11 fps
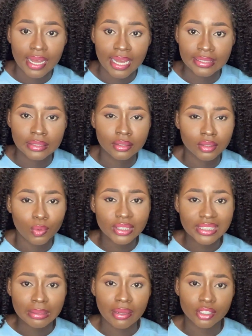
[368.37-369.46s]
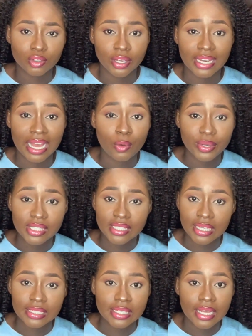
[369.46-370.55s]
And one thing about networking I always say
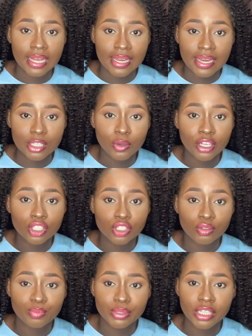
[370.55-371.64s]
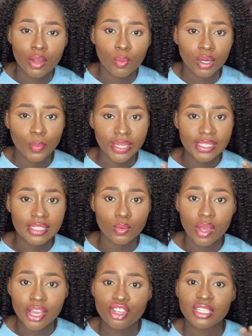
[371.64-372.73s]
is, networking shouldn't be a one-way thing
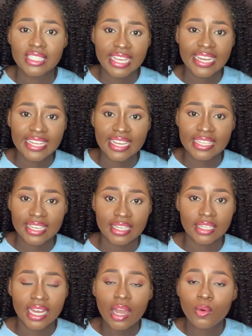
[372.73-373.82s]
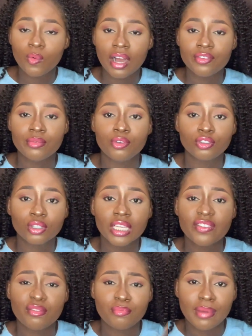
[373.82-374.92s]
where you just gain. How have you also
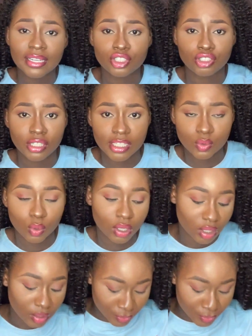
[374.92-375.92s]
given back to your network?